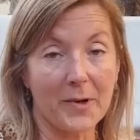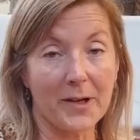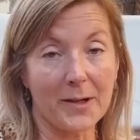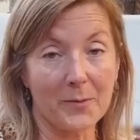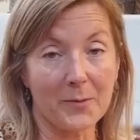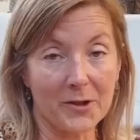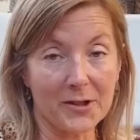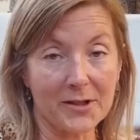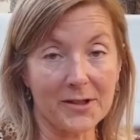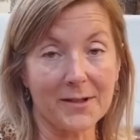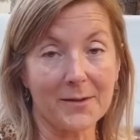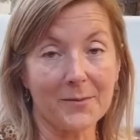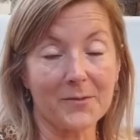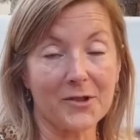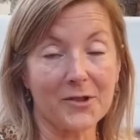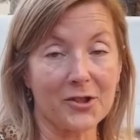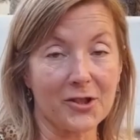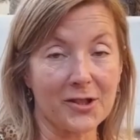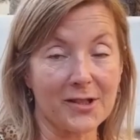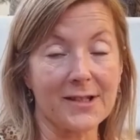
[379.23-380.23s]

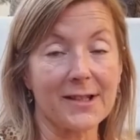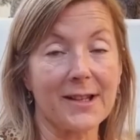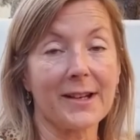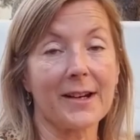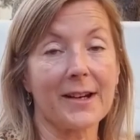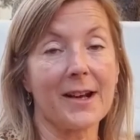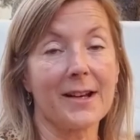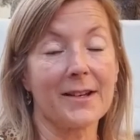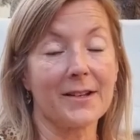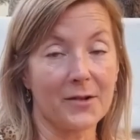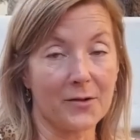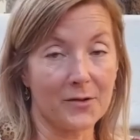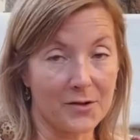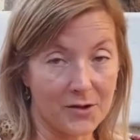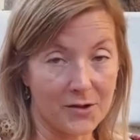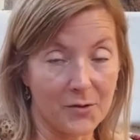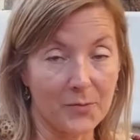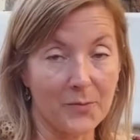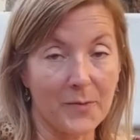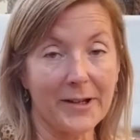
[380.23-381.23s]
Muslims, just like I know
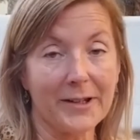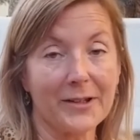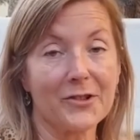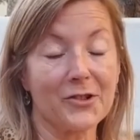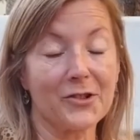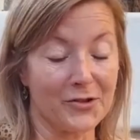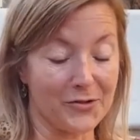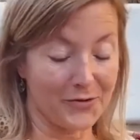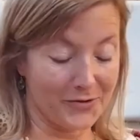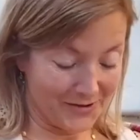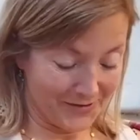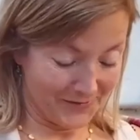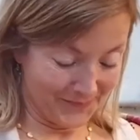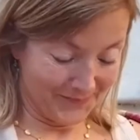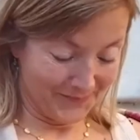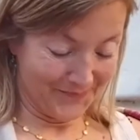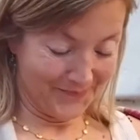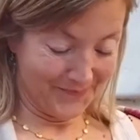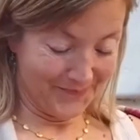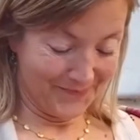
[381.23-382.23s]
too many Jews.
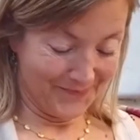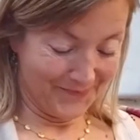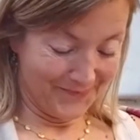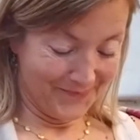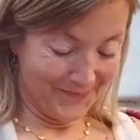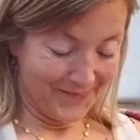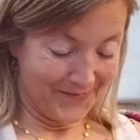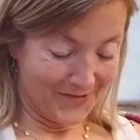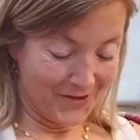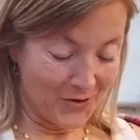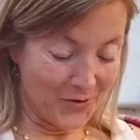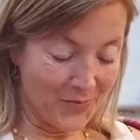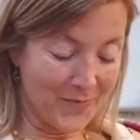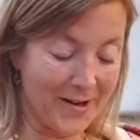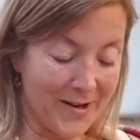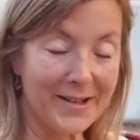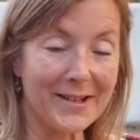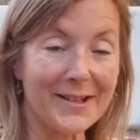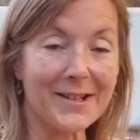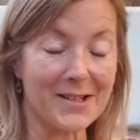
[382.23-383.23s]
Too
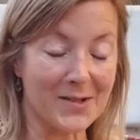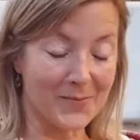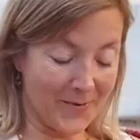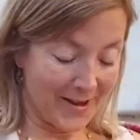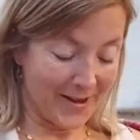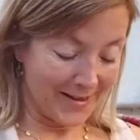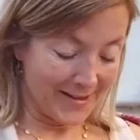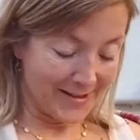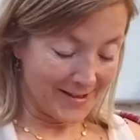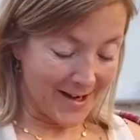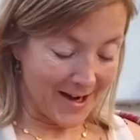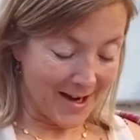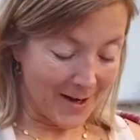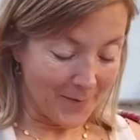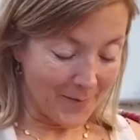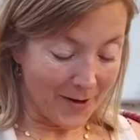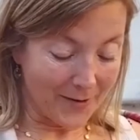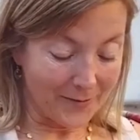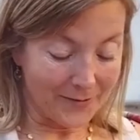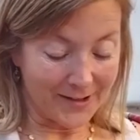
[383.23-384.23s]
many to spend the
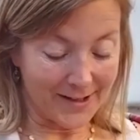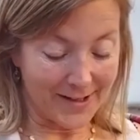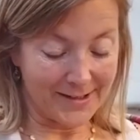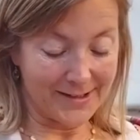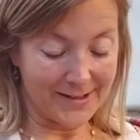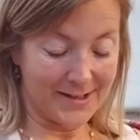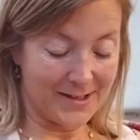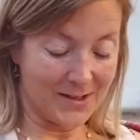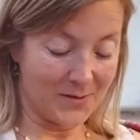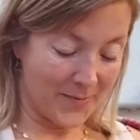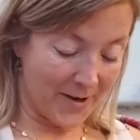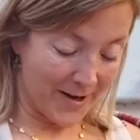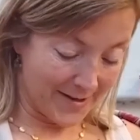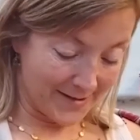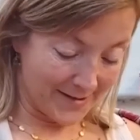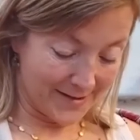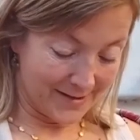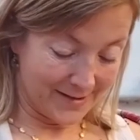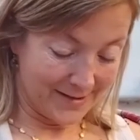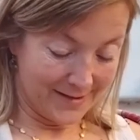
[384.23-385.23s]
time I would like to
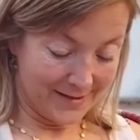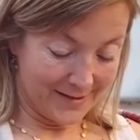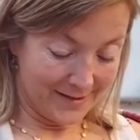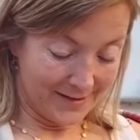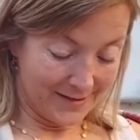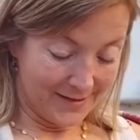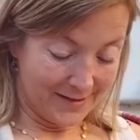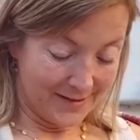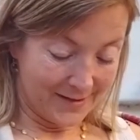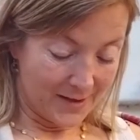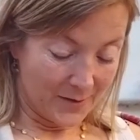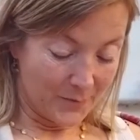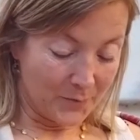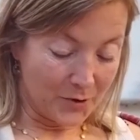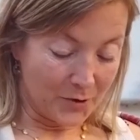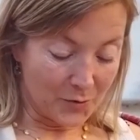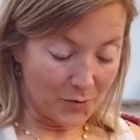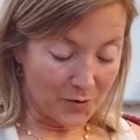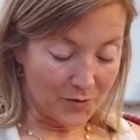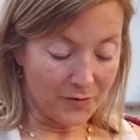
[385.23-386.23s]
spend. A
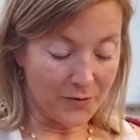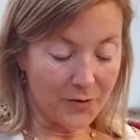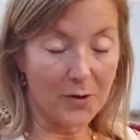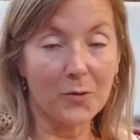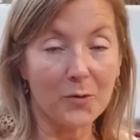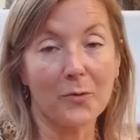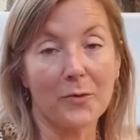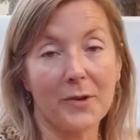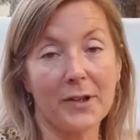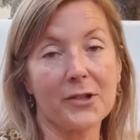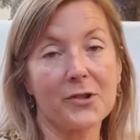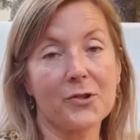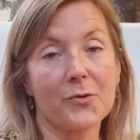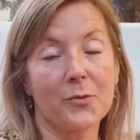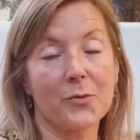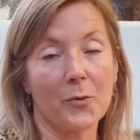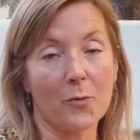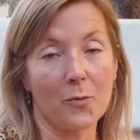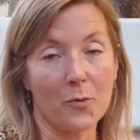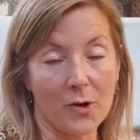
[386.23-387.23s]
beautiful, rich,
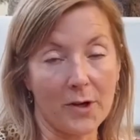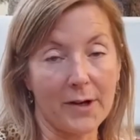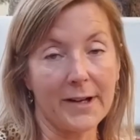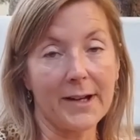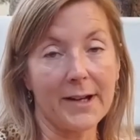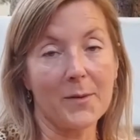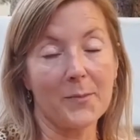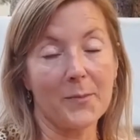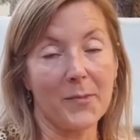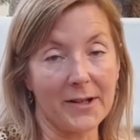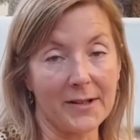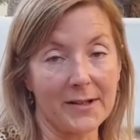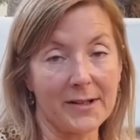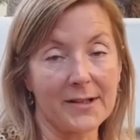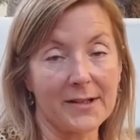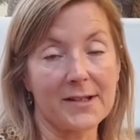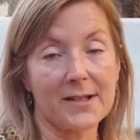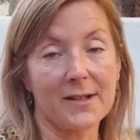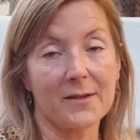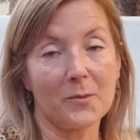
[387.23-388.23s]
rewarding
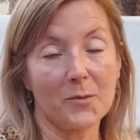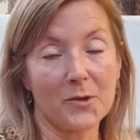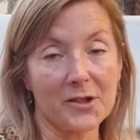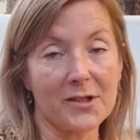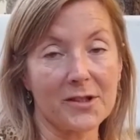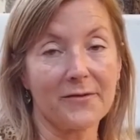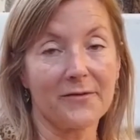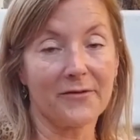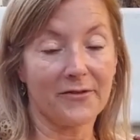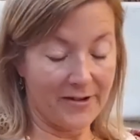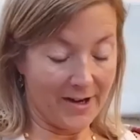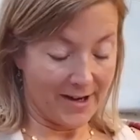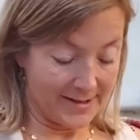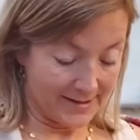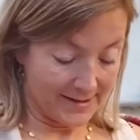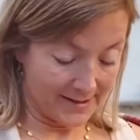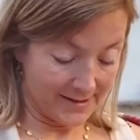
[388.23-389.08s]
abundance of Muslim friends.